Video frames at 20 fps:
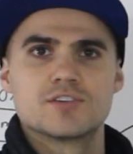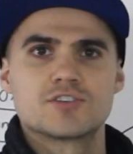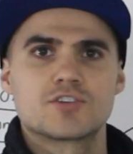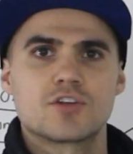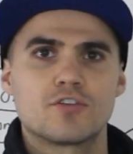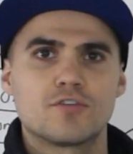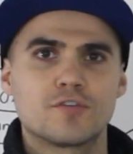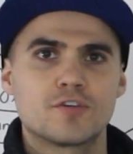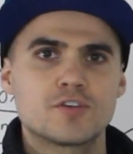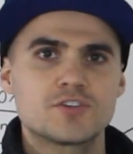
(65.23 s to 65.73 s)

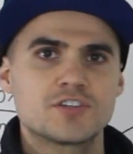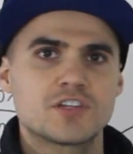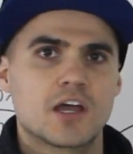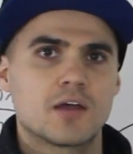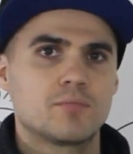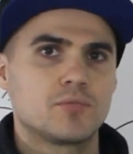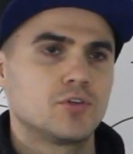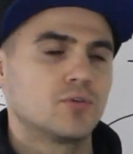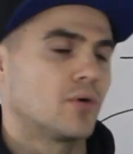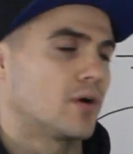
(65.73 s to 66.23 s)
So the first
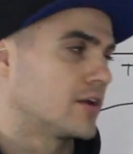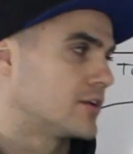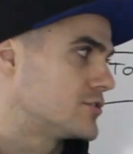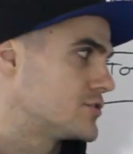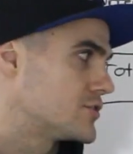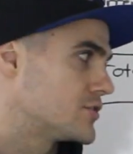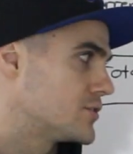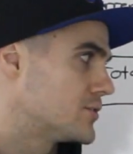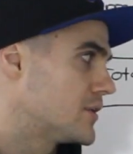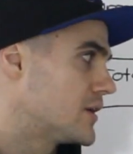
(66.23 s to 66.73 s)
step you want to
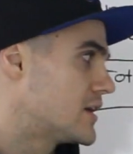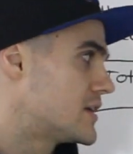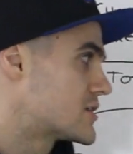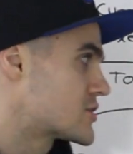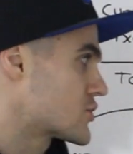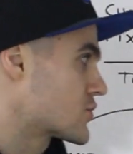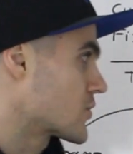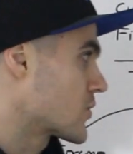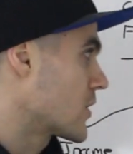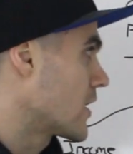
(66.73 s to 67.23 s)
do
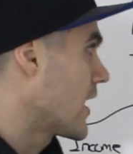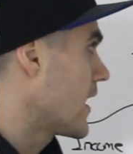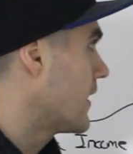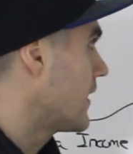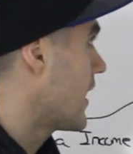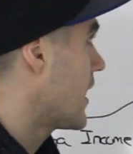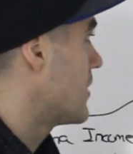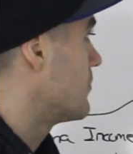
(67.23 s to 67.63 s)
is create